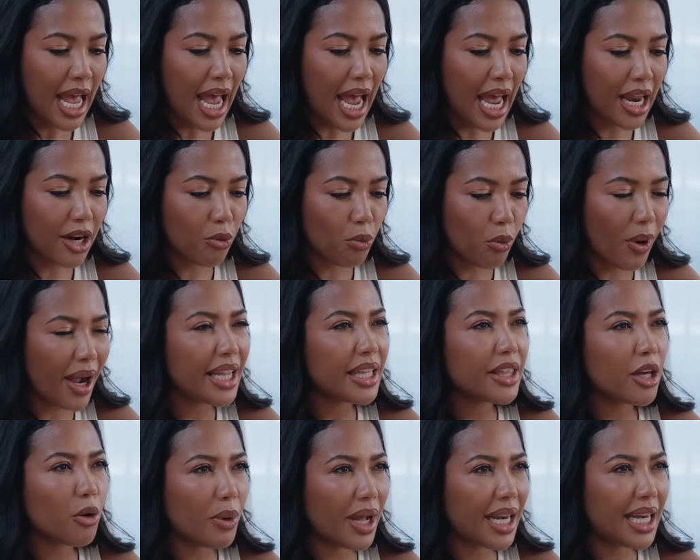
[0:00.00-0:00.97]
and a way
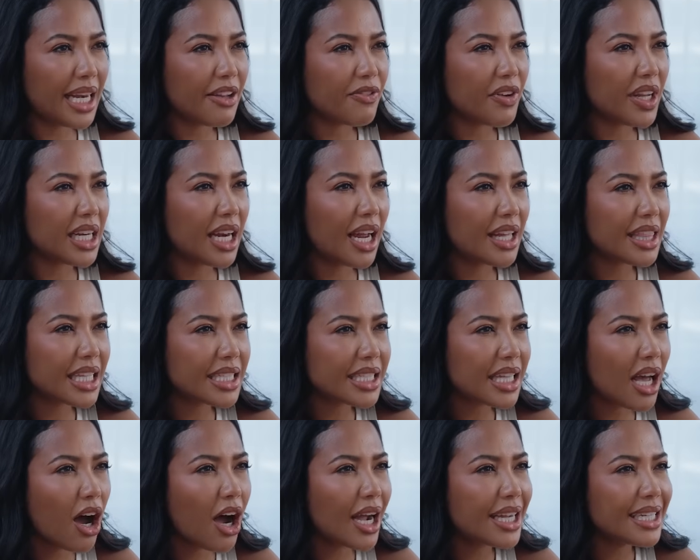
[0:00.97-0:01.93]
that we're living, like this
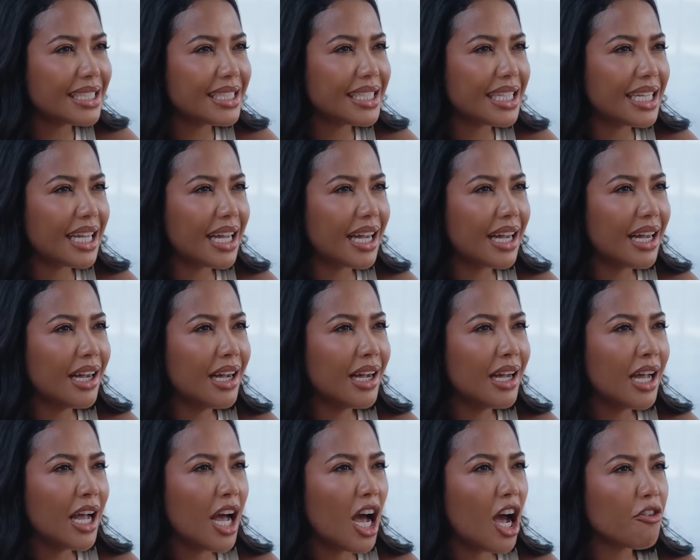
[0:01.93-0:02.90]
idea
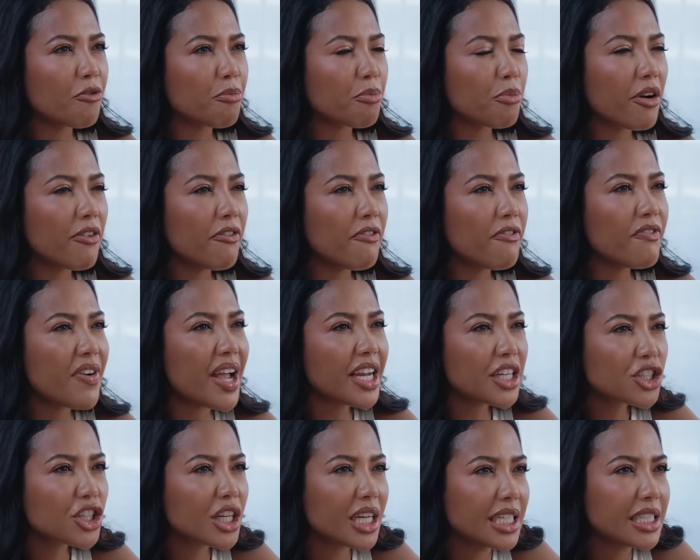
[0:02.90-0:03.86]
of
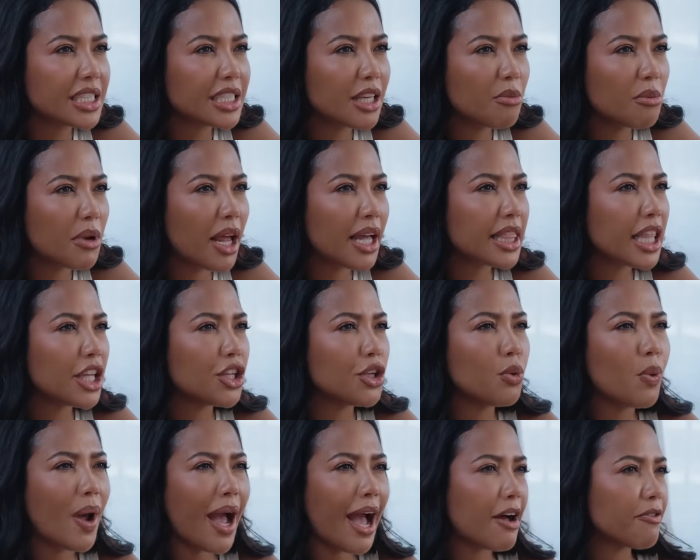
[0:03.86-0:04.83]
perfectionism, like that
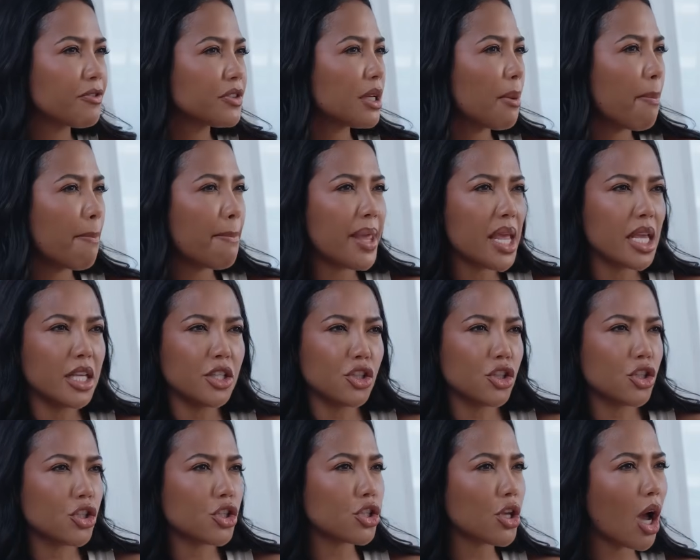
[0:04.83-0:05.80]
you have to be
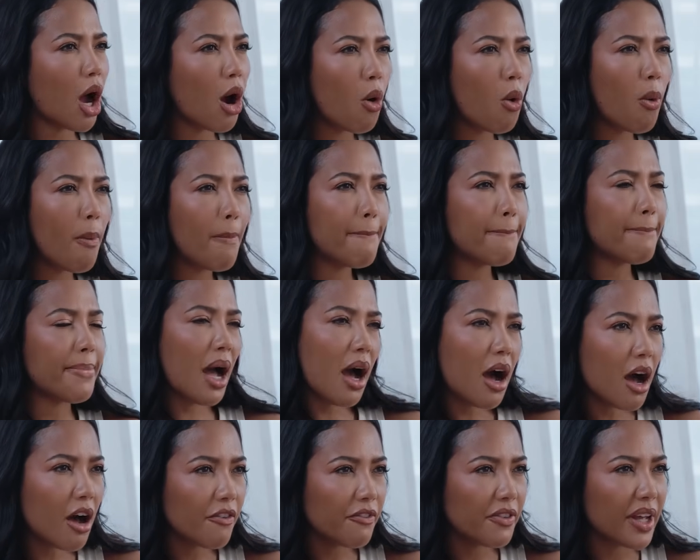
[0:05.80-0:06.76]
so
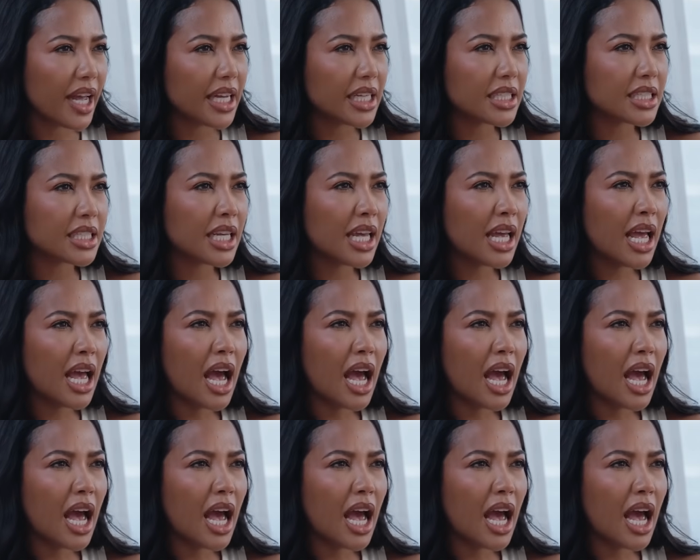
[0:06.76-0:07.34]
perfect.